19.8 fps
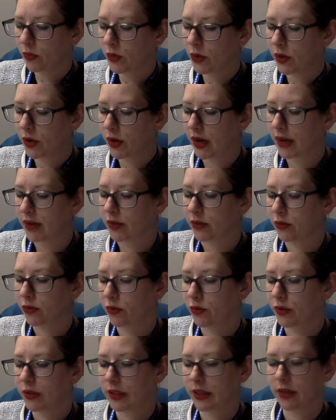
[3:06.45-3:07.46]
You could ask,
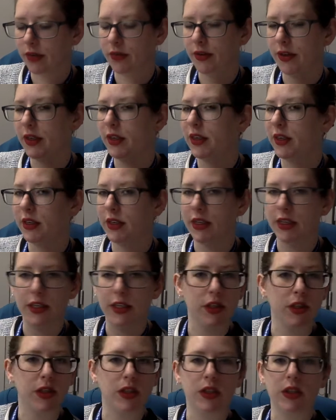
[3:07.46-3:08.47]
vous avez,
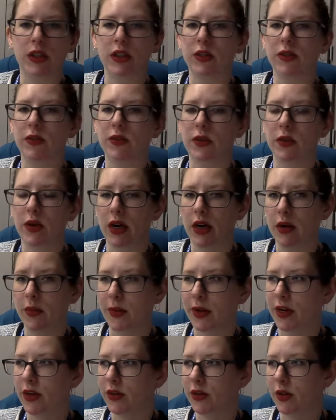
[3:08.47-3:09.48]
insert food item
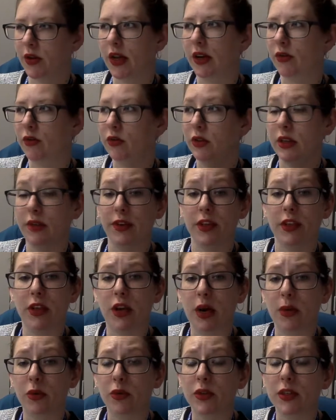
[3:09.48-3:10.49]
here. So like, vous avez de
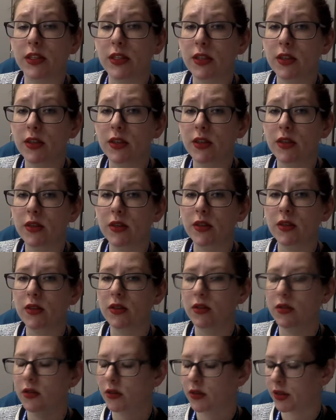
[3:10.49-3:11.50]
la poutine?
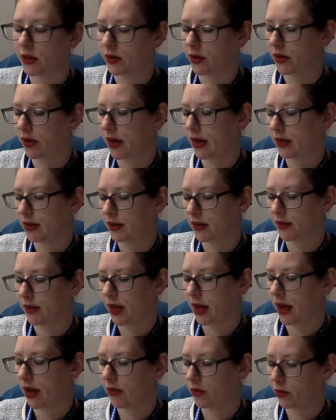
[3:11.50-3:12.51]
So you could ask if
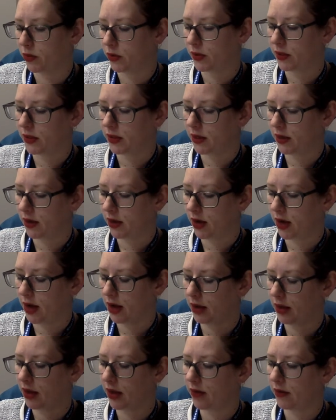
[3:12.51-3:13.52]
they have poutine
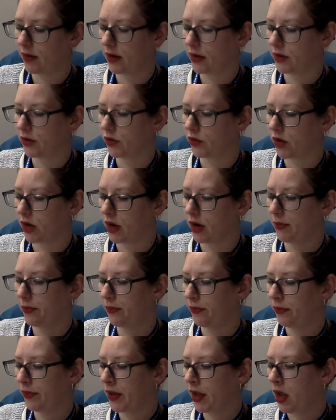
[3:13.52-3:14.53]
at that restaurant.
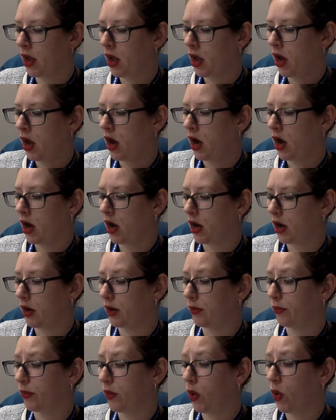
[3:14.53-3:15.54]

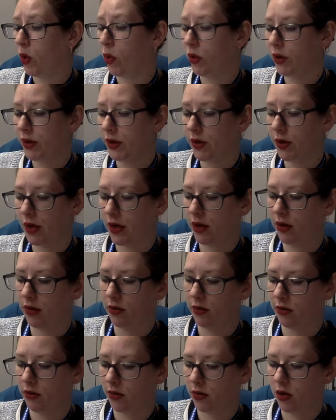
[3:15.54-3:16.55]
Or you
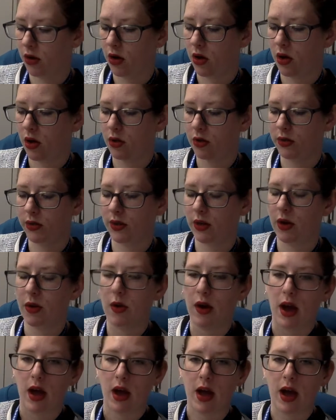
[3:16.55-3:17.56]
can
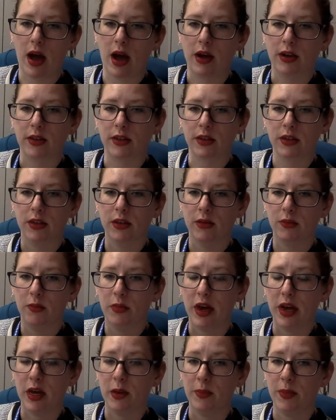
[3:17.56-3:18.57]
also ask
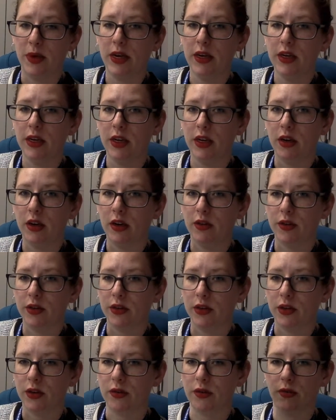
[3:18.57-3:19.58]
my opinion of a
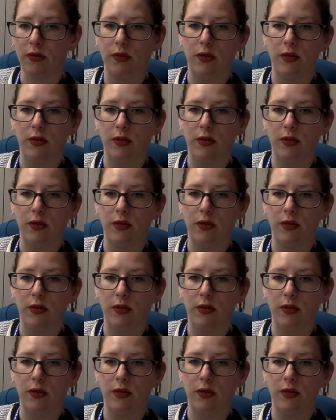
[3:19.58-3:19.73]
certain